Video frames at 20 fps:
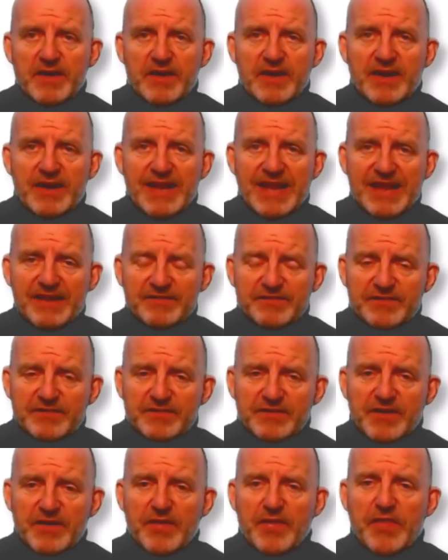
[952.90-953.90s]

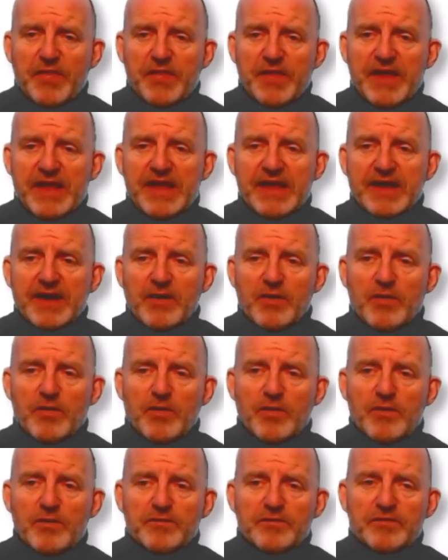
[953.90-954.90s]
let's think
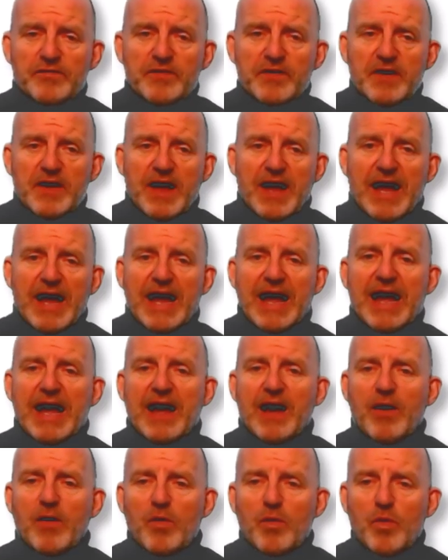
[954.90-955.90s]
of
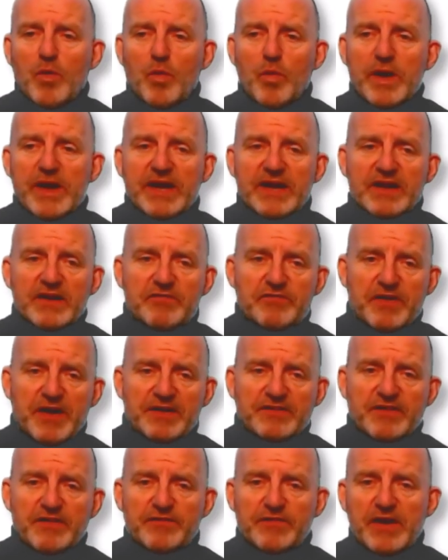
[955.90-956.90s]
how we can
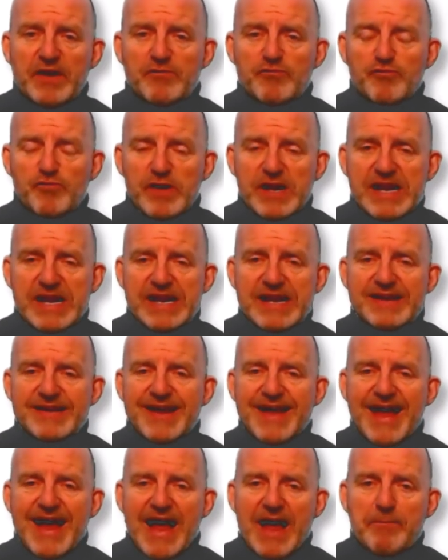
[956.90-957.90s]
effectively read
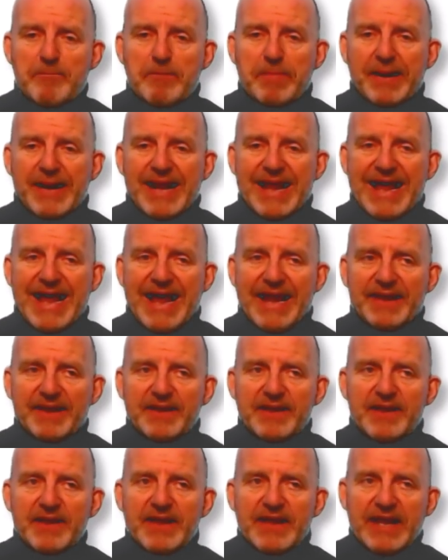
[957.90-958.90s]
and plan
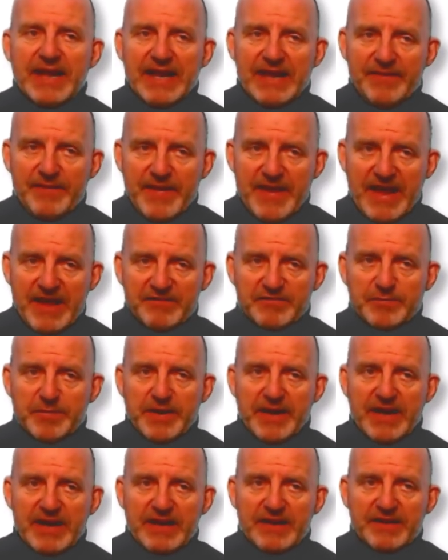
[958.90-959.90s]
in the SBL